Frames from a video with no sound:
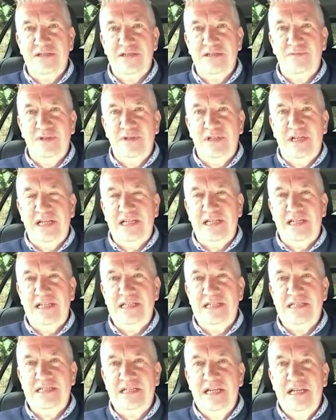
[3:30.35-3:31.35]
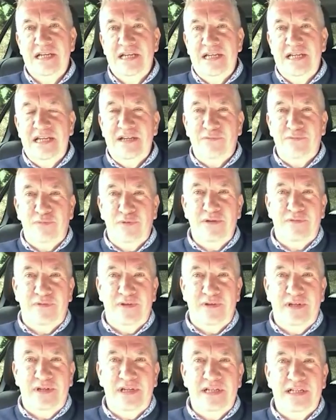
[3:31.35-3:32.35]
is if we feel that the
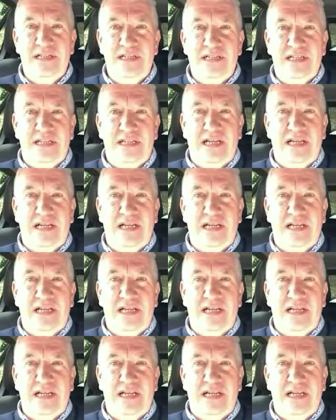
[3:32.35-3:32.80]
client is not